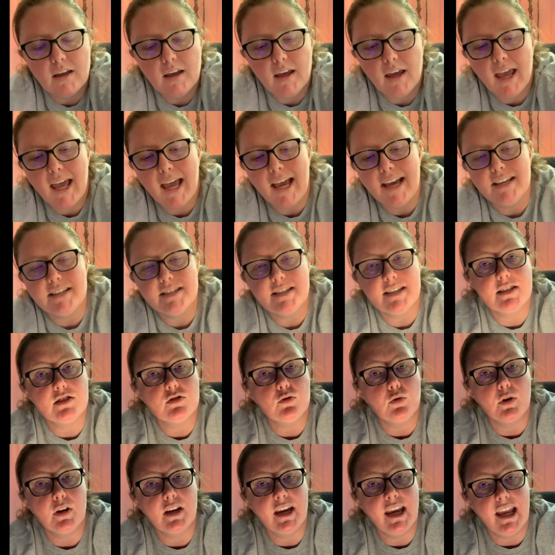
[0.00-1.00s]
has its
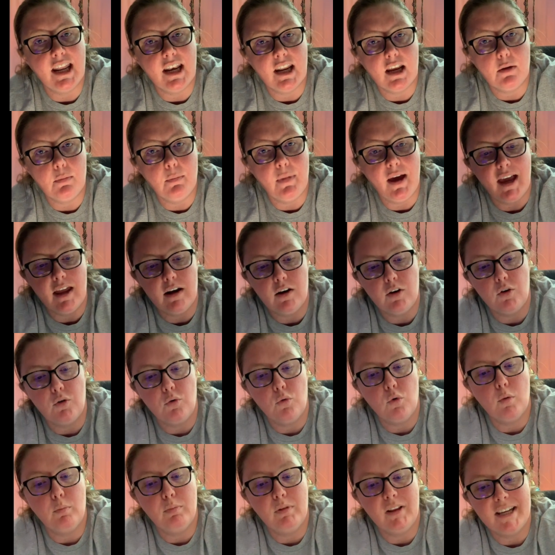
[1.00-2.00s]
organic matter
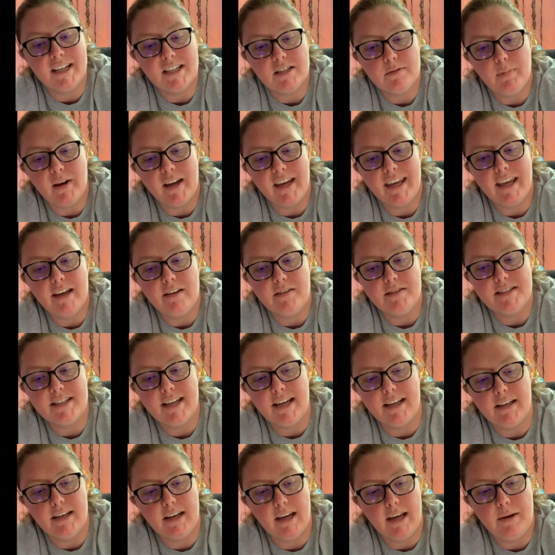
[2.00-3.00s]
replaced by
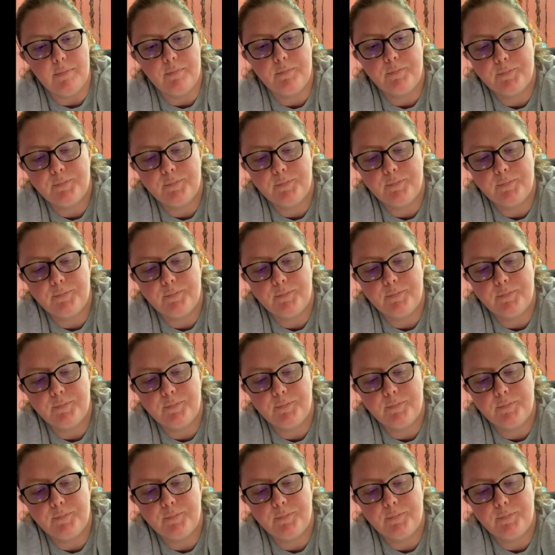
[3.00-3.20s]
chalcedony.